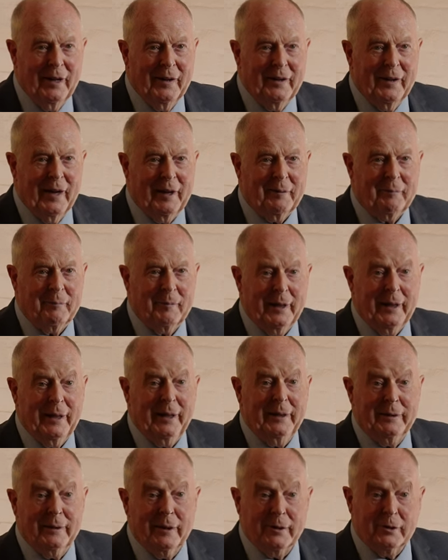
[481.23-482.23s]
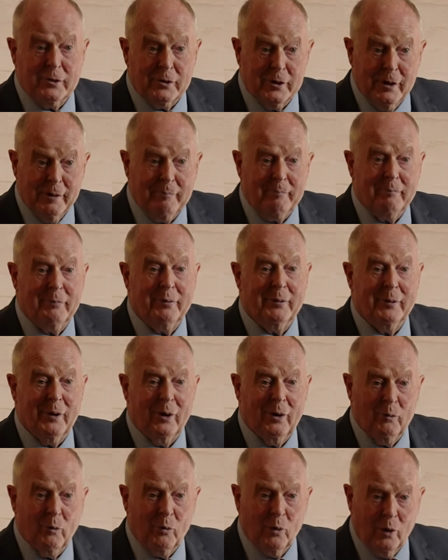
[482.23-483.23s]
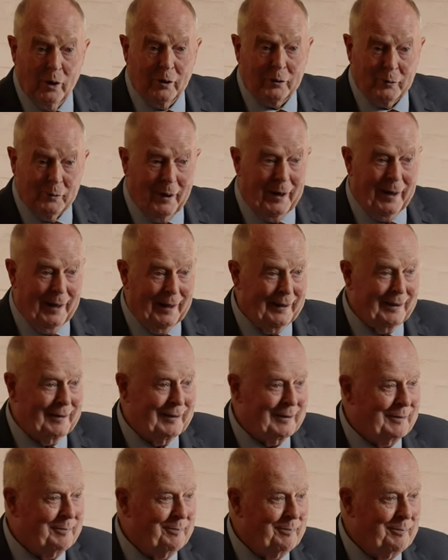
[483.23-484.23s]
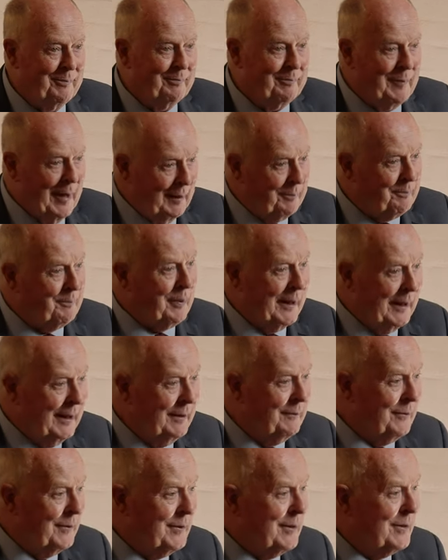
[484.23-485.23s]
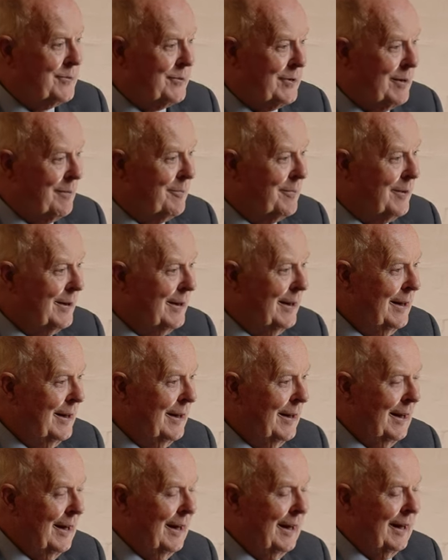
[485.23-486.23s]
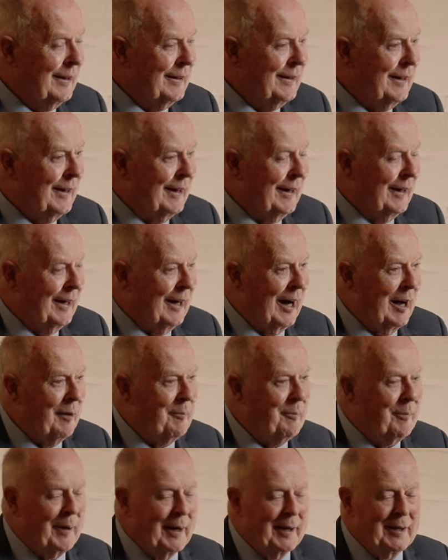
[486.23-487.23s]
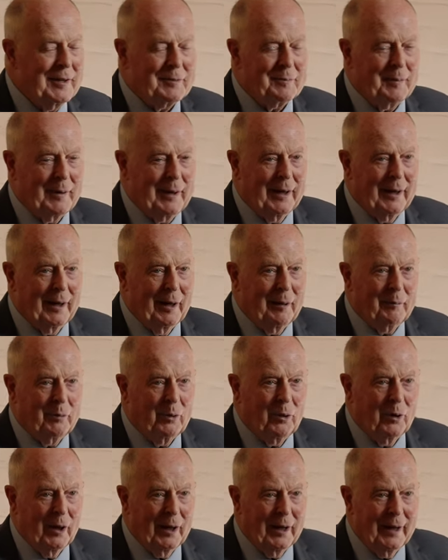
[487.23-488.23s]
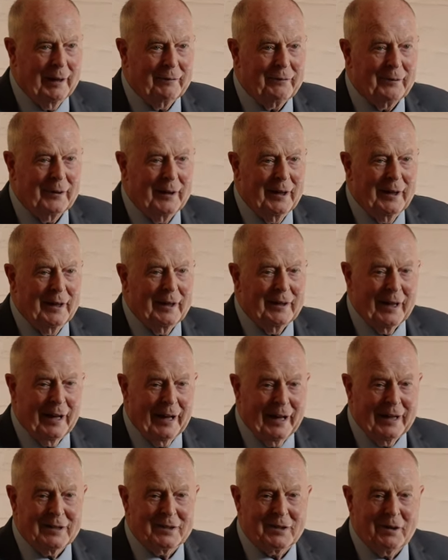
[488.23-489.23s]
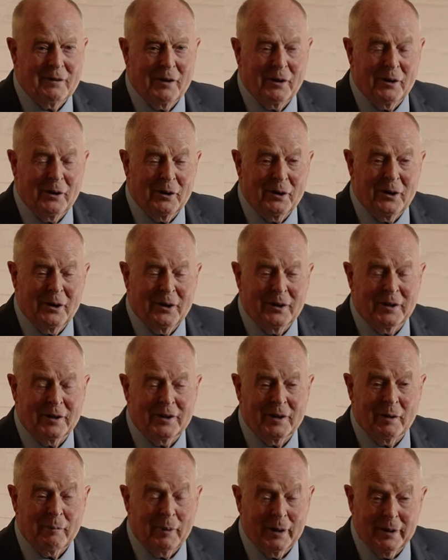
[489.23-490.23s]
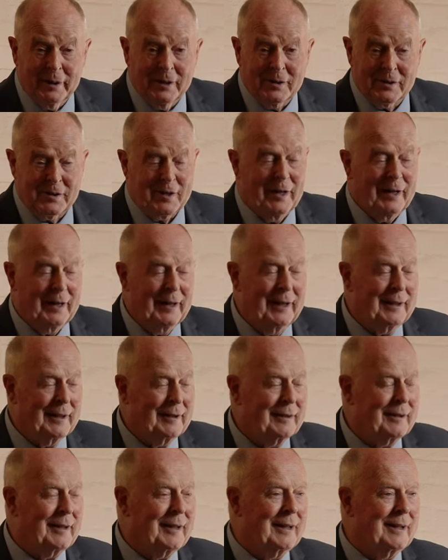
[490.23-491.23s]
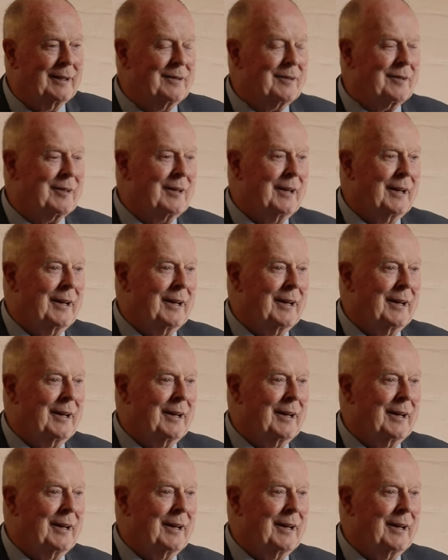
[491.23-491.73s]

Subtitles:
That made the trip worthwhile. That paid for the trip. And I placed my humble life in the hands of the Lord and the money side and things.